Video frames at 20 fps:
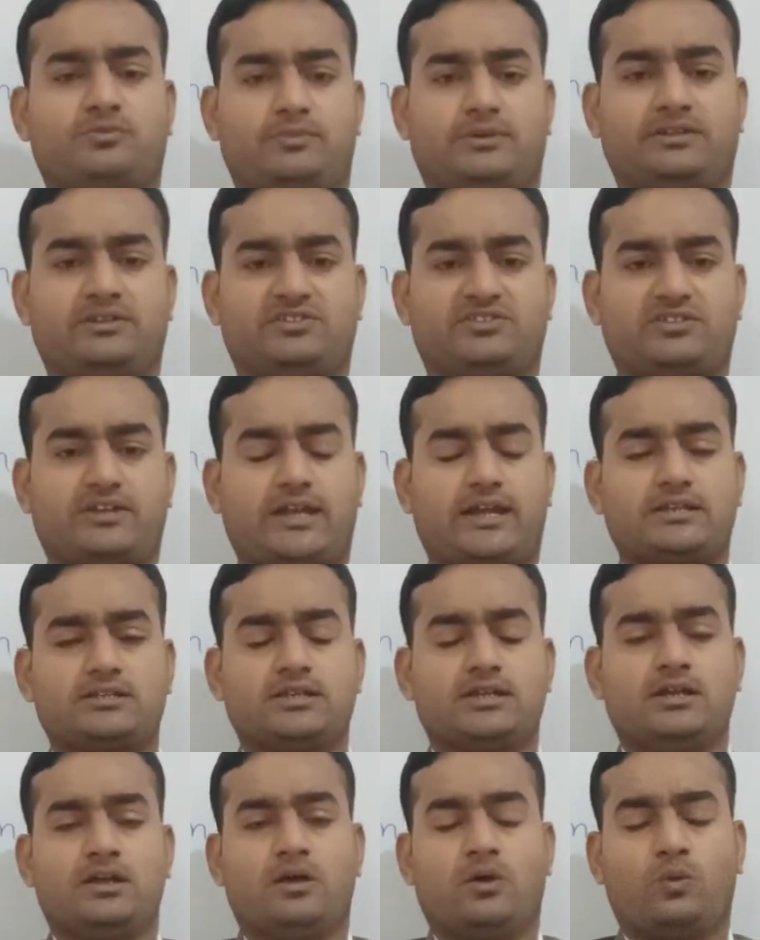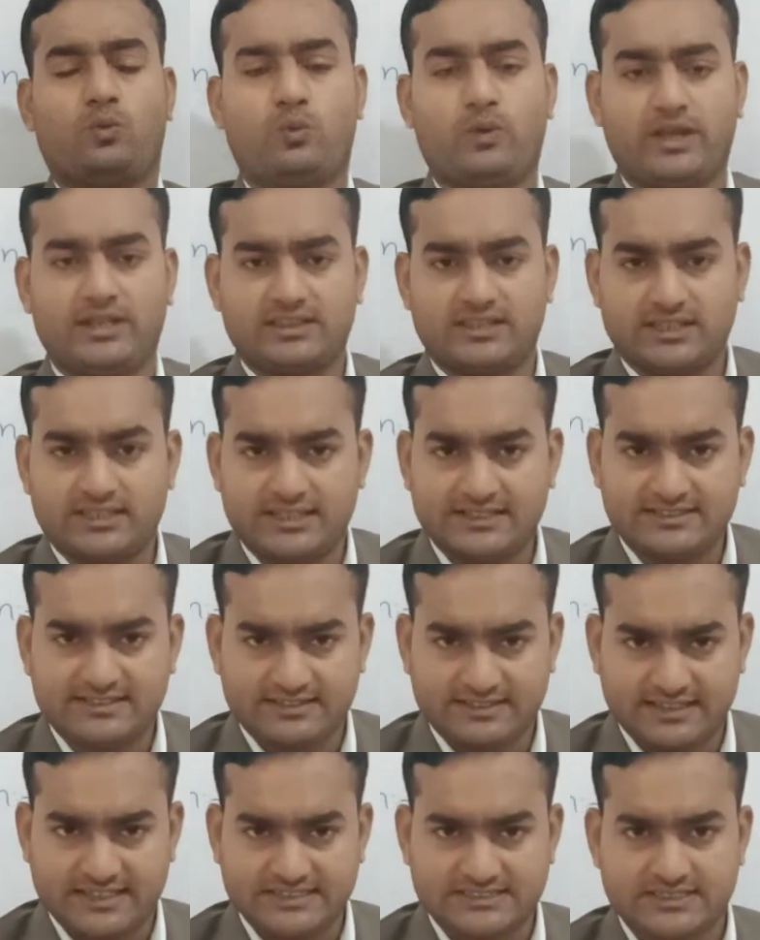means that when the
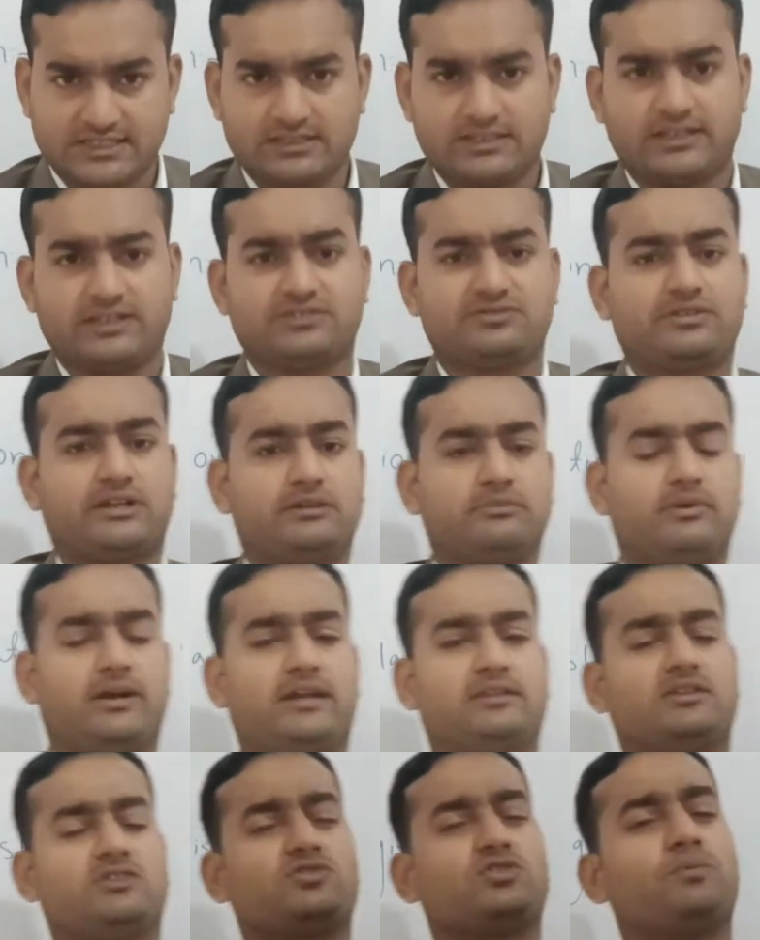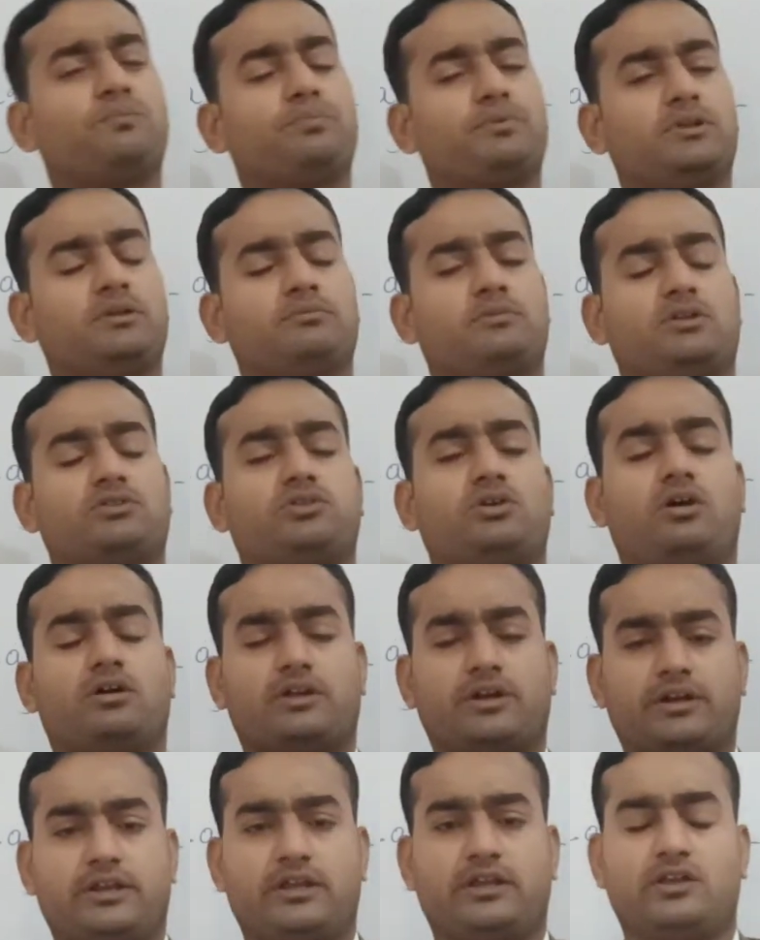legislation is done by the supreme
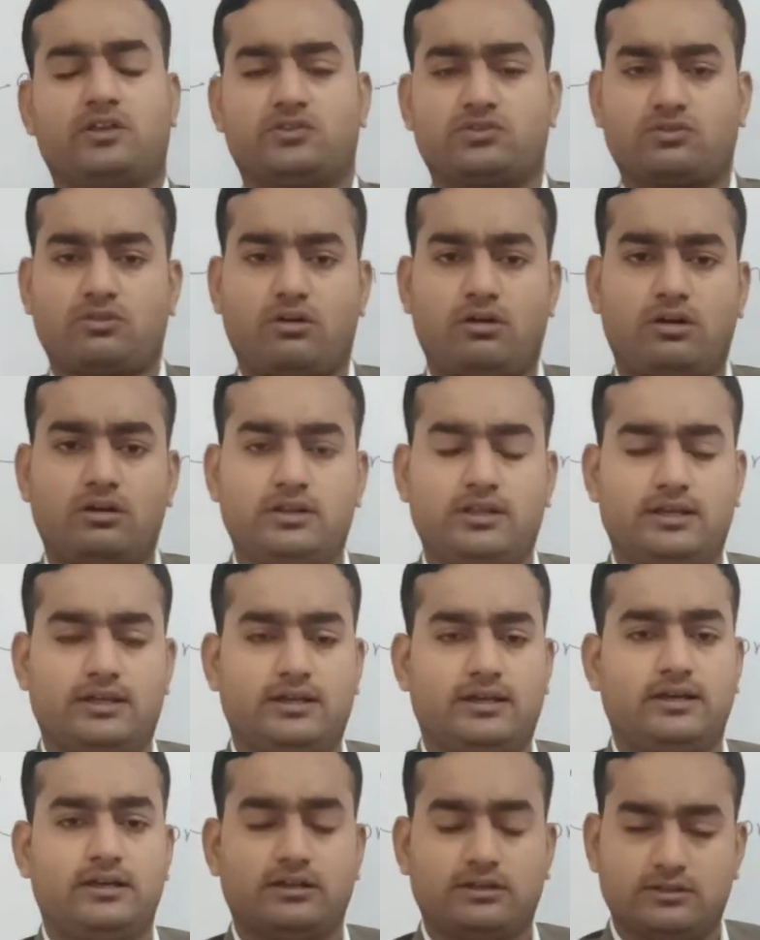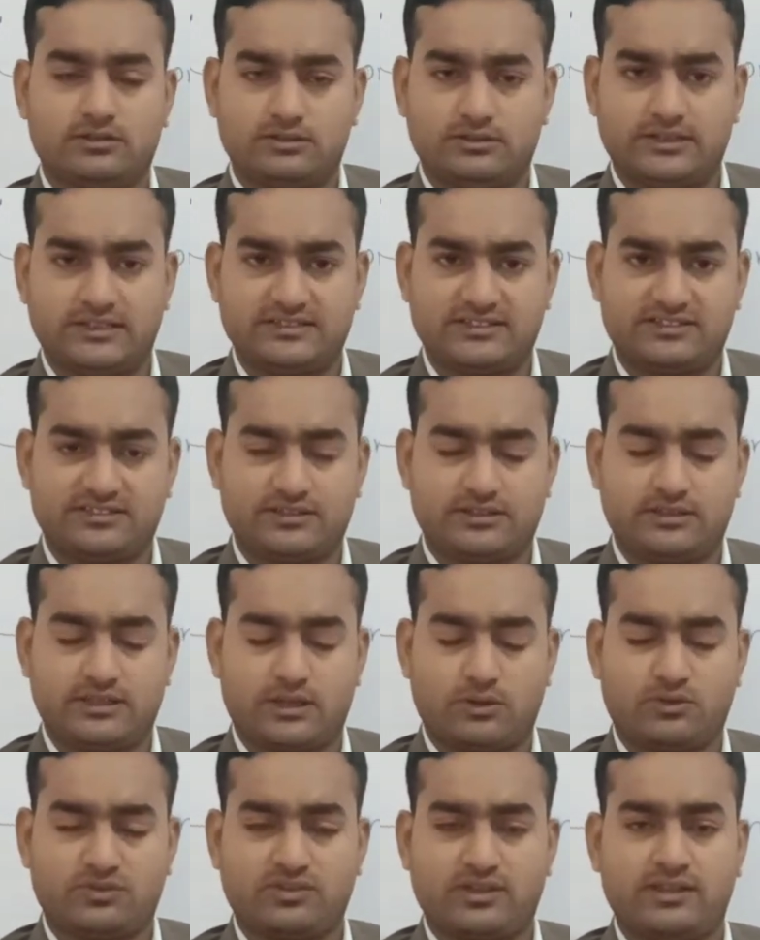authority is called that is the
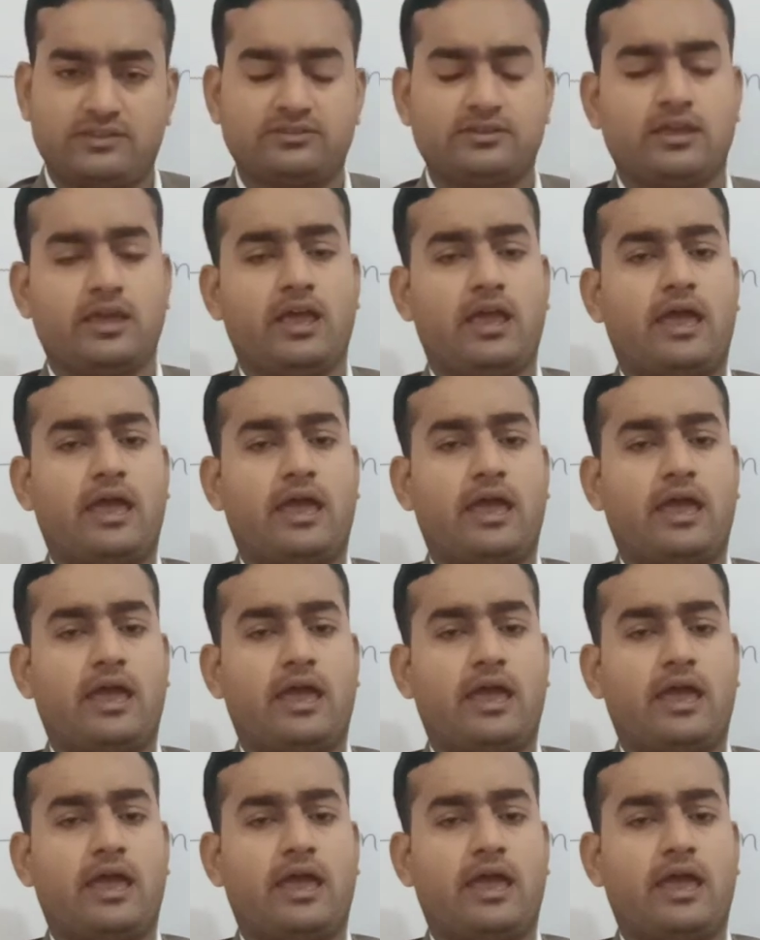narrow sense,